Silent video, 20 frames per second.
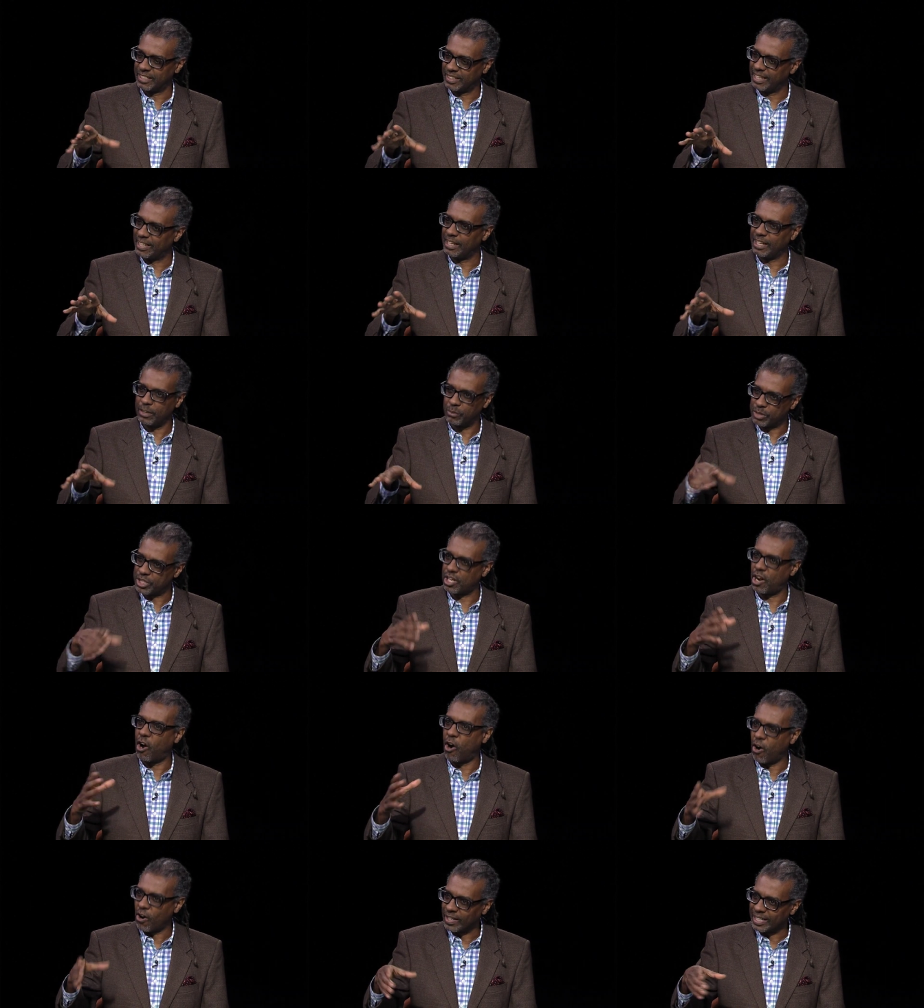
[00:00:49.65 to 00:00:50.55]
It was
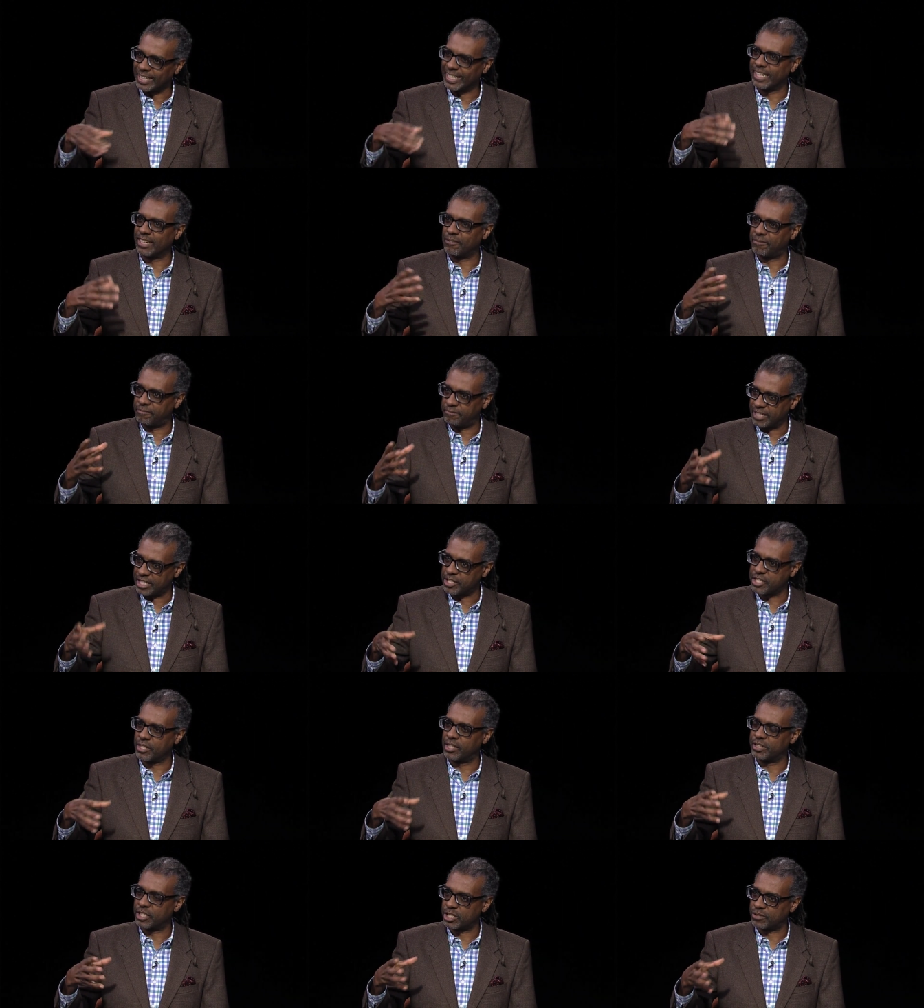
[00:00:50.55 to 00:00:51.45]
hard to get a
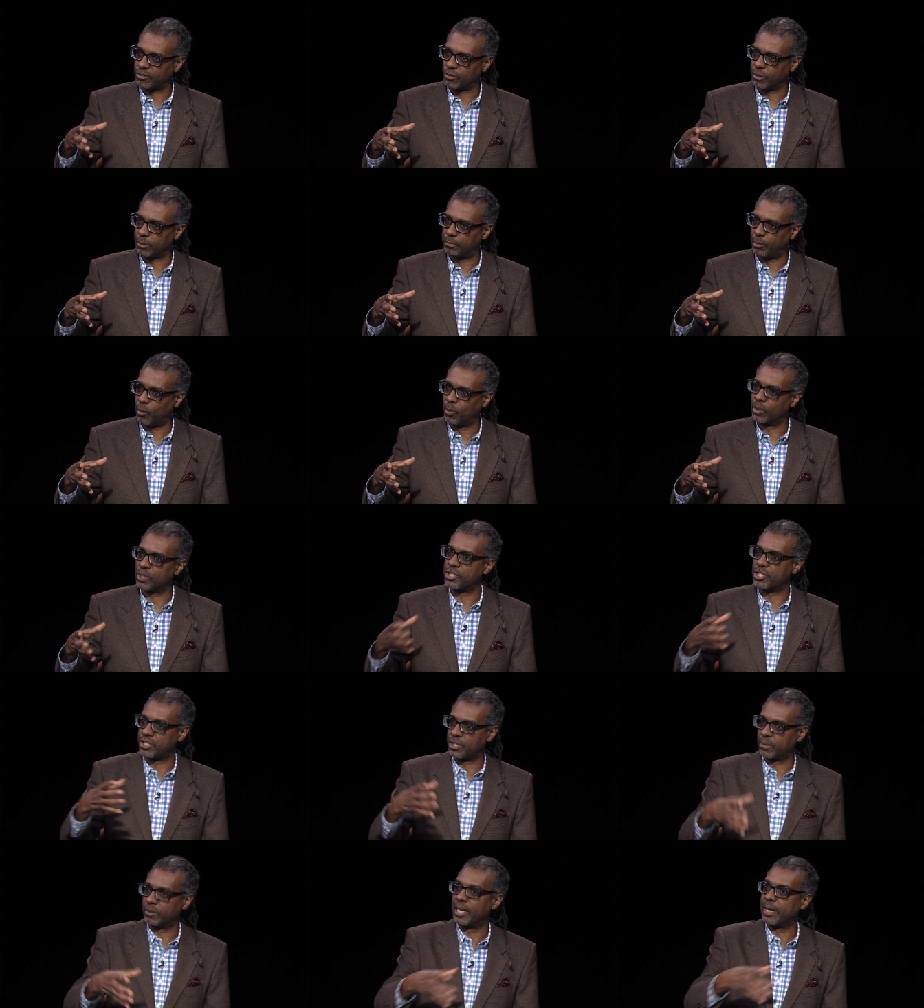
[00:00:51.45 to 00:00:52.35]
fix on this for reporters
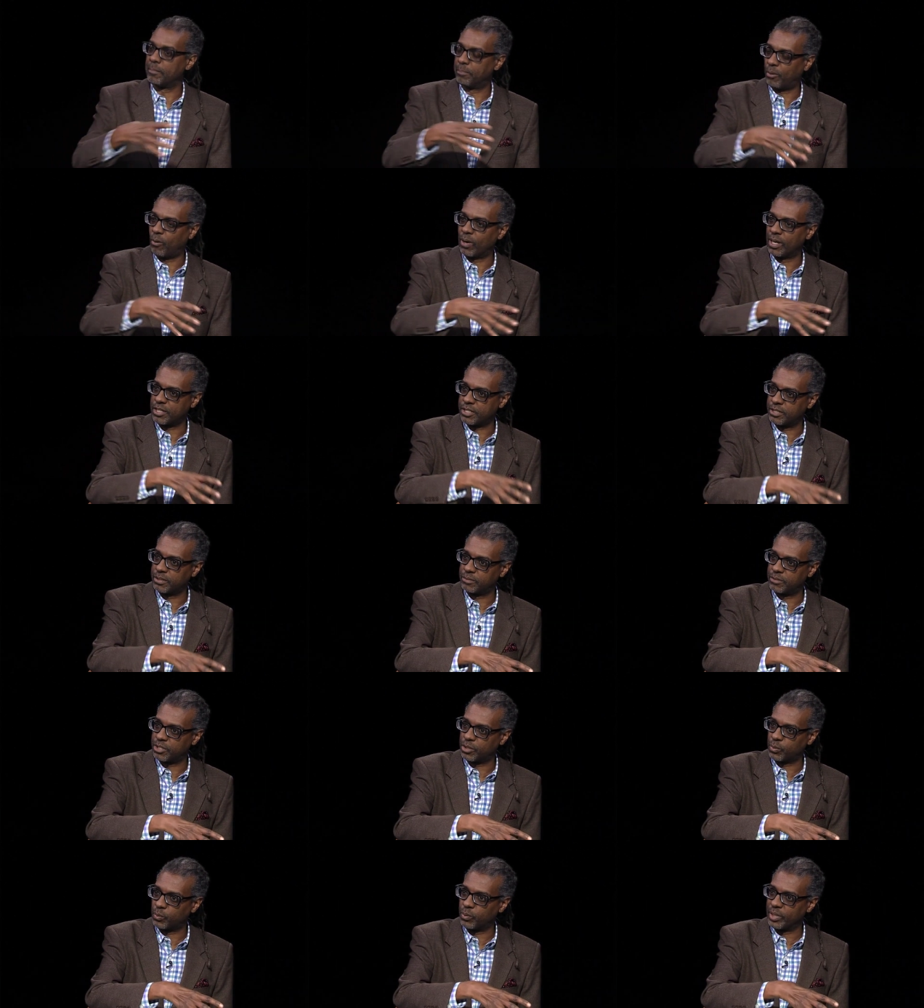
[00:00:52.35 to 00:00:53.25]
to impart
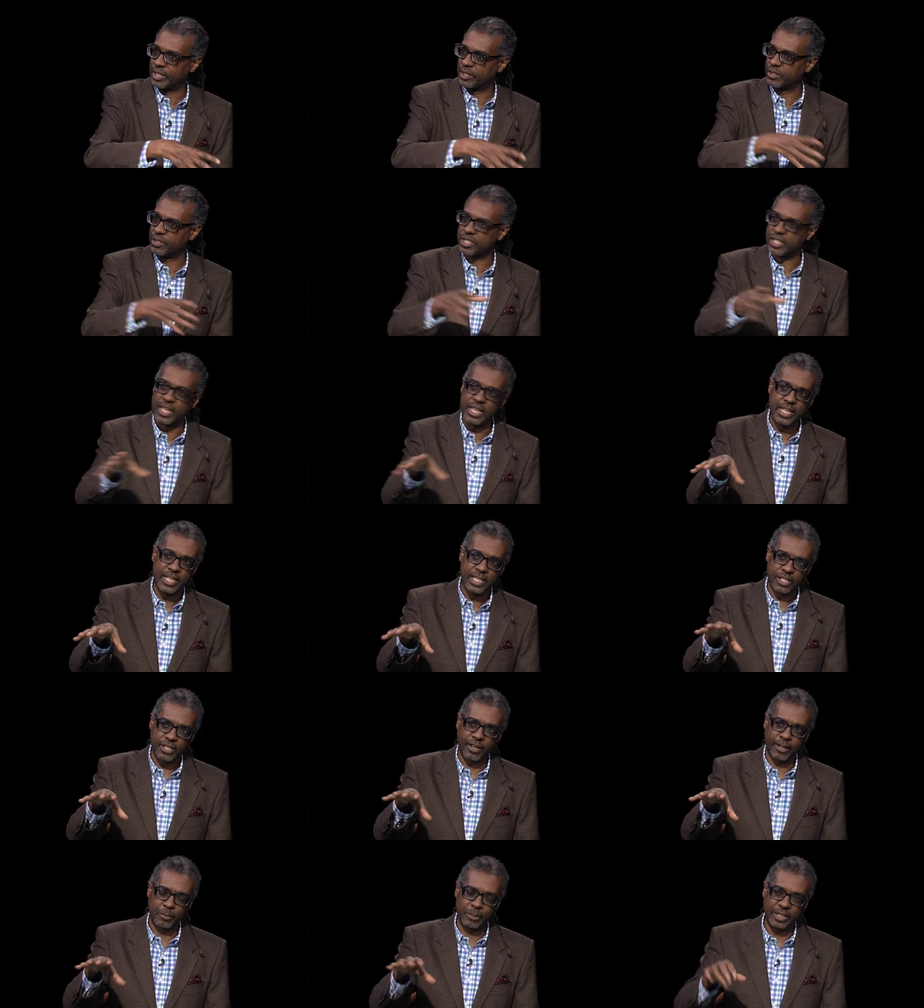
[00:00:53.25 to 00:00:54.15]
to readers.
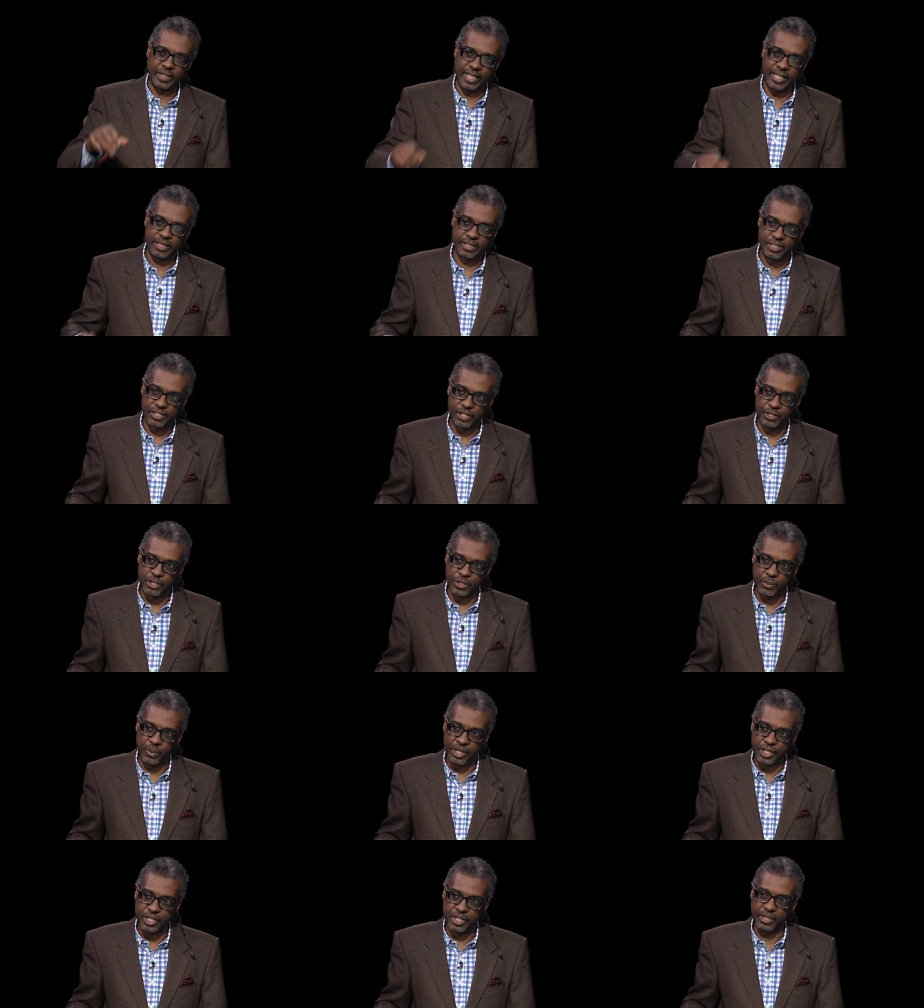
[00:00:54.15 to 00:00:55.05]
Talk about that
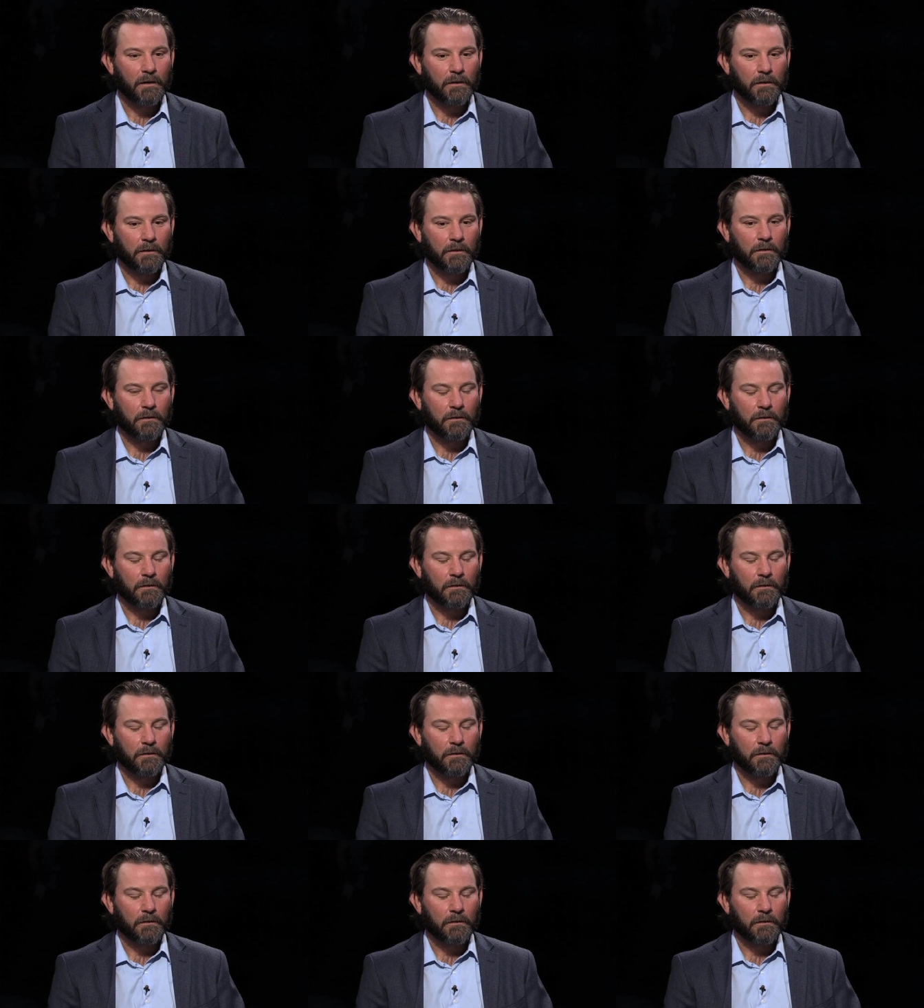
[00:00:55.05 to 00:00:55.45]
situation.